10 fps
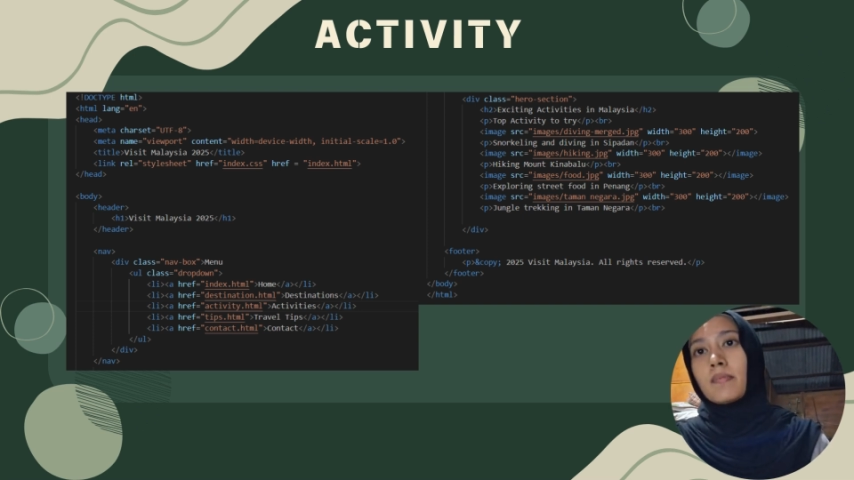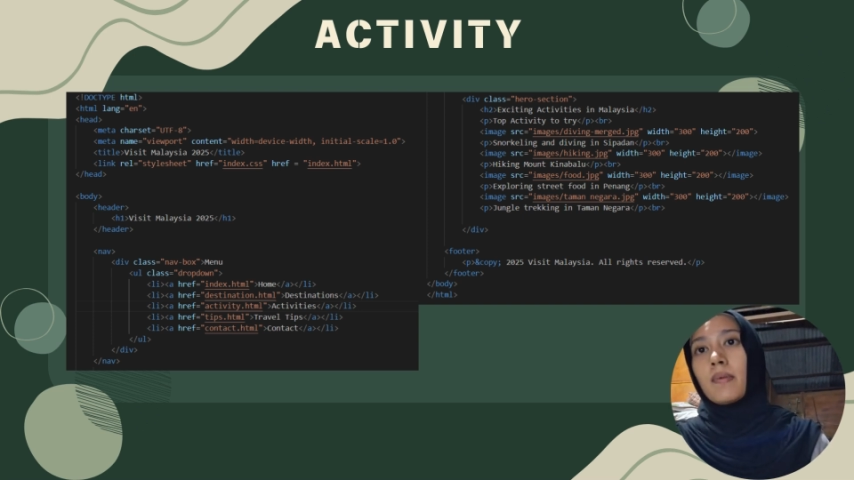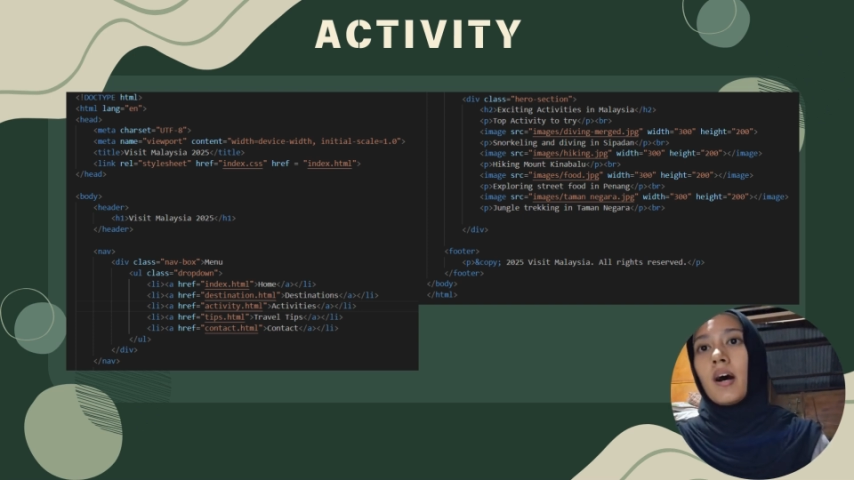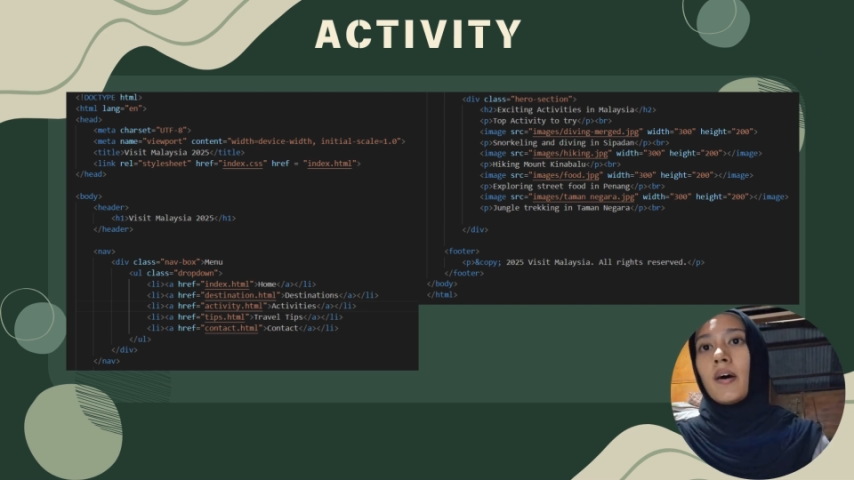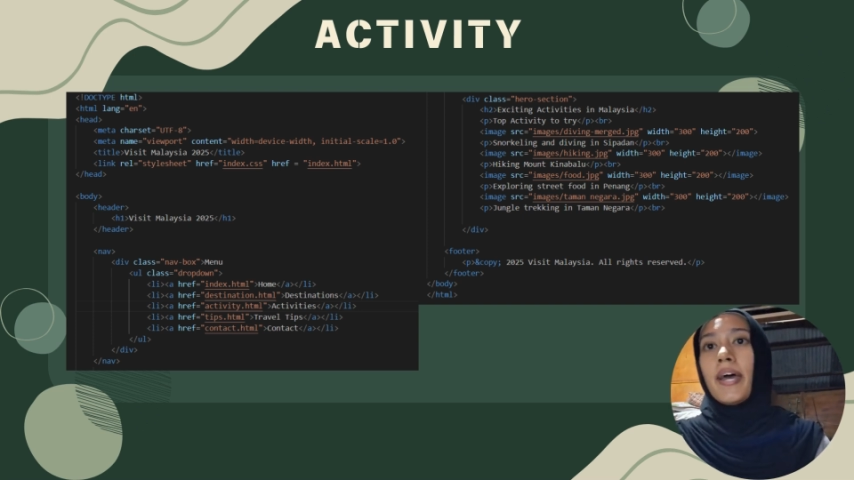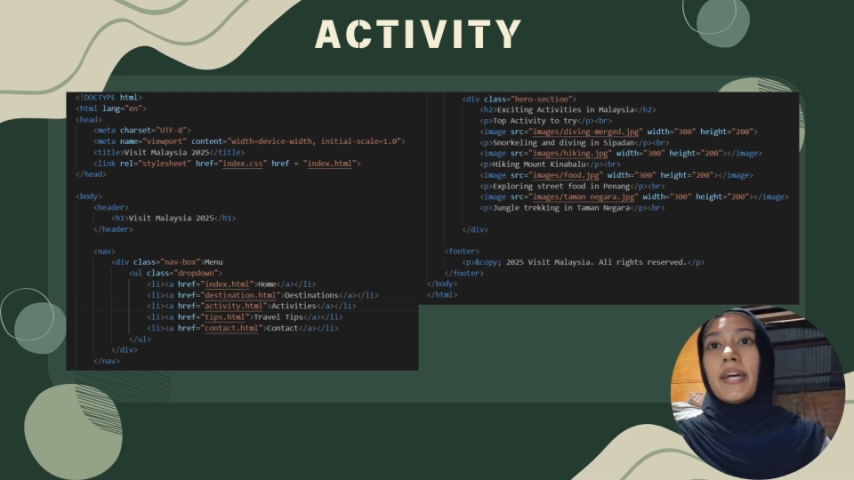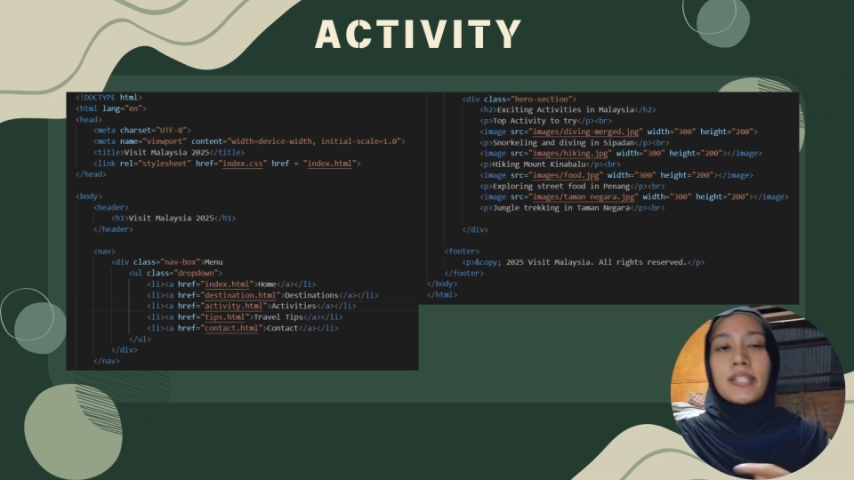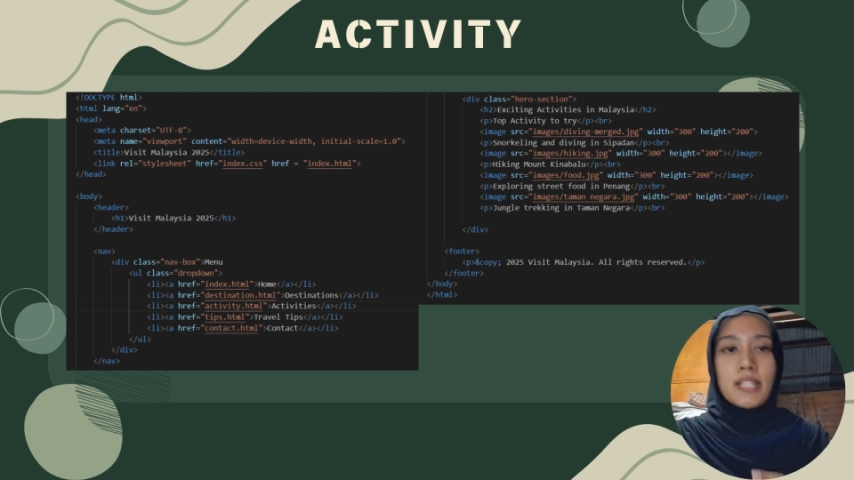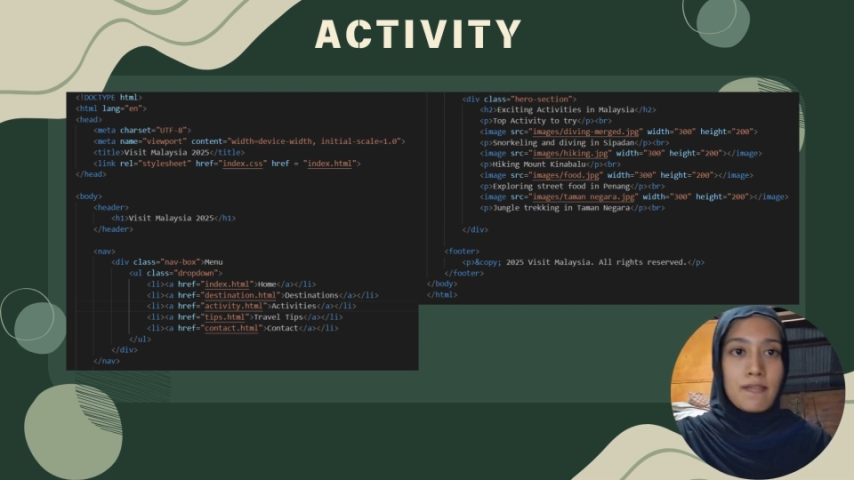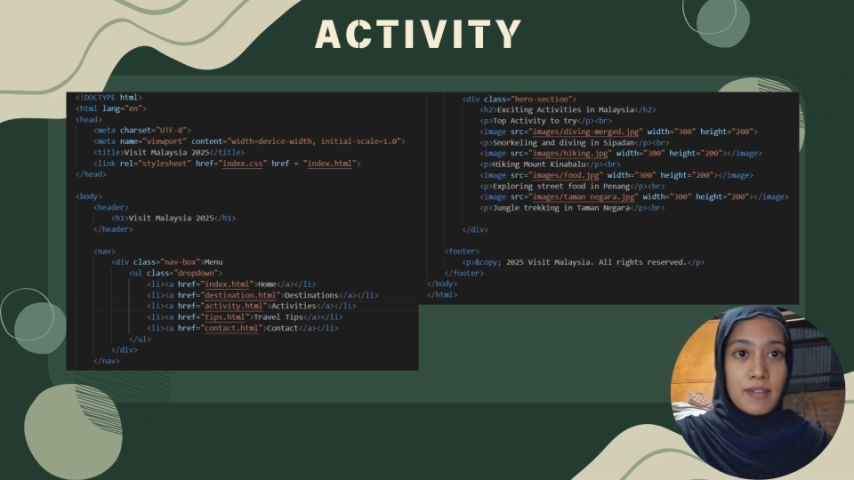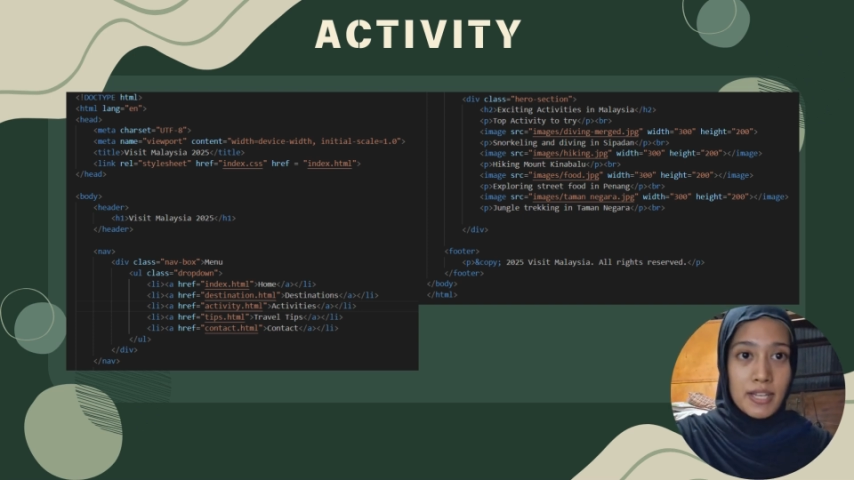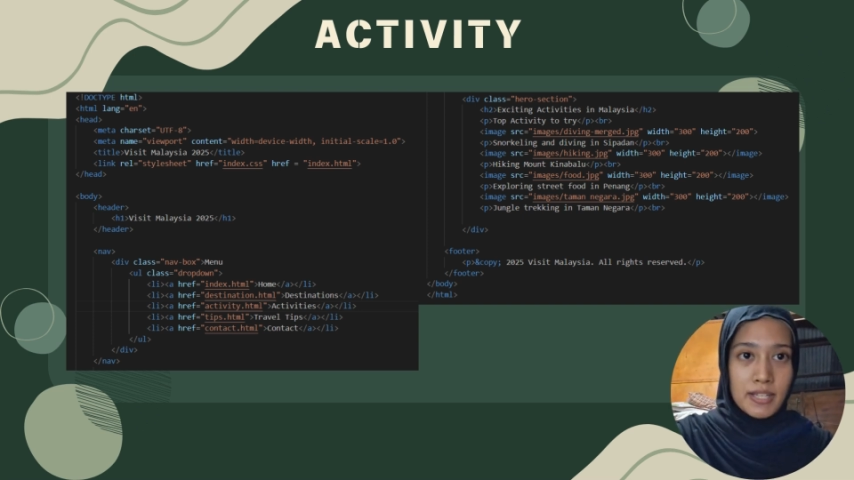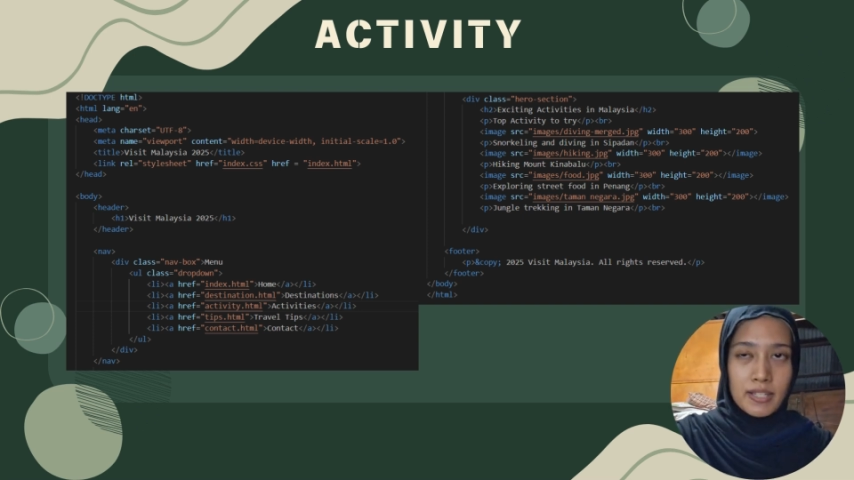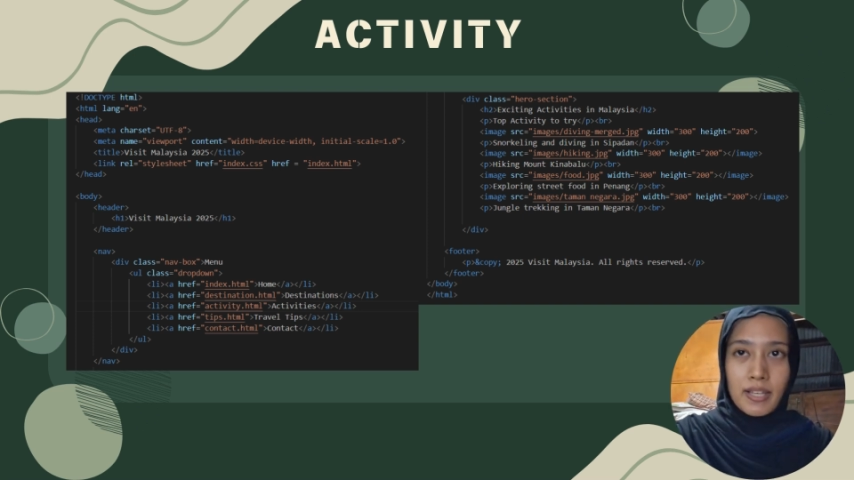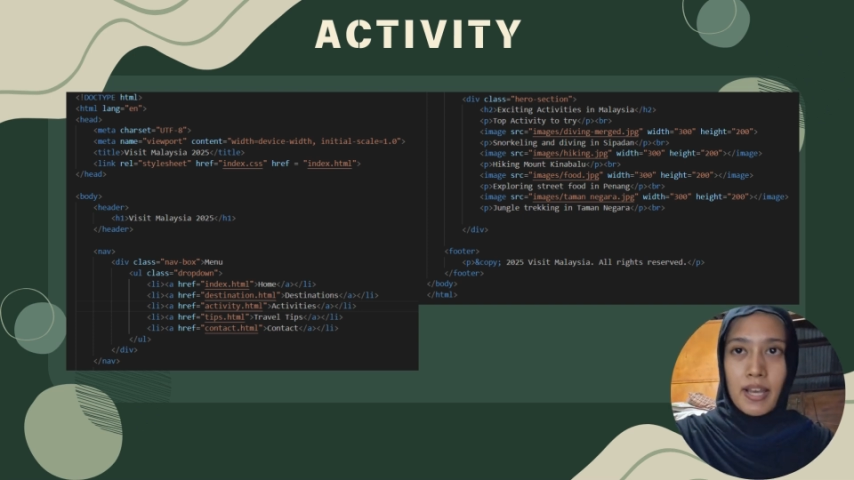about activities